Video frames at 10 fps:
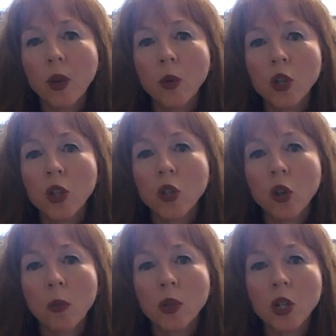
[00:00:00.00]
which she's
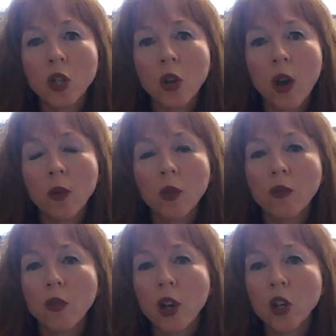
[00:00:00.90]
topped each night
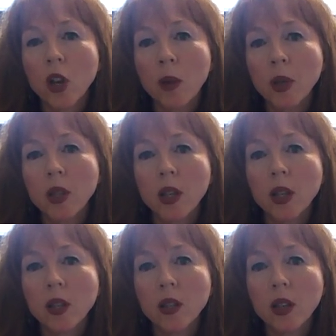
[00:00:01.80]
with fresh
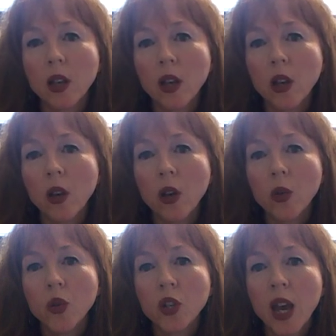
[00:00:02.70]
hibiscus,
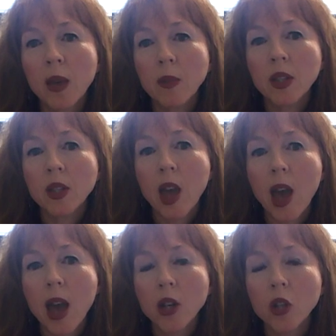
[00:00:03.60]
whose stamens
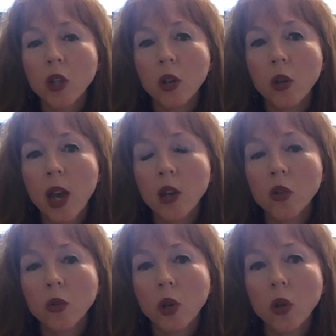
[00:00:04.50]
catch in her
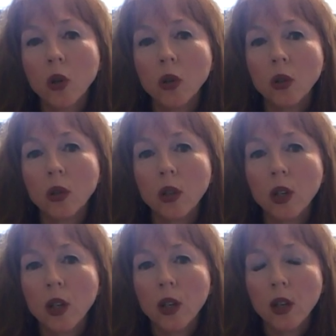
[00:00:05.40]
natural curl,
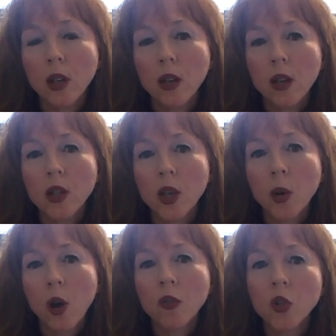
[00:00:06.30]
so
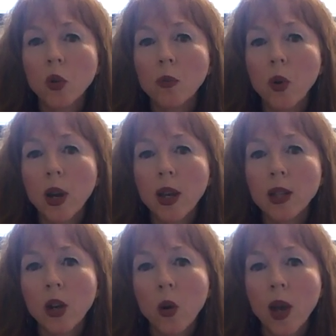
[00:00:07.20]
an offshore
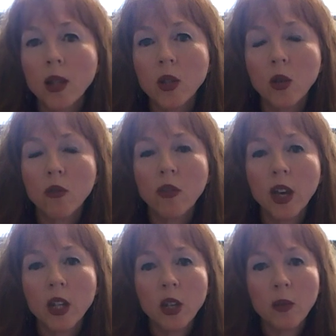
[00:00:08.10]
breeze acquaints your
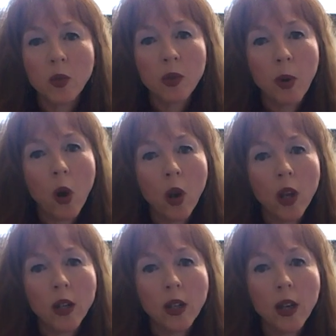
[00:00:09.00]
fingertips with
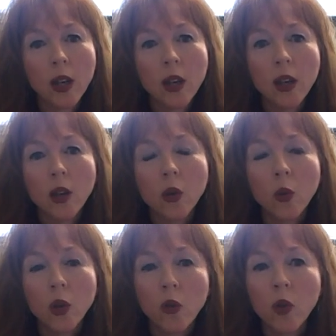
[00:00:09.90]
pollen
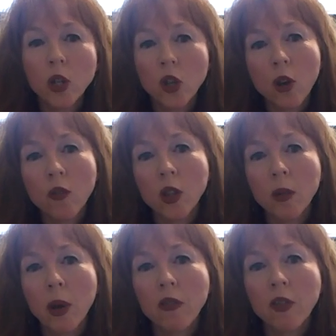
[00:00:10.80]
when you reach over at
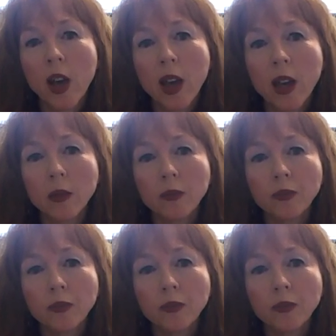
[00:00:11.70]
the buffet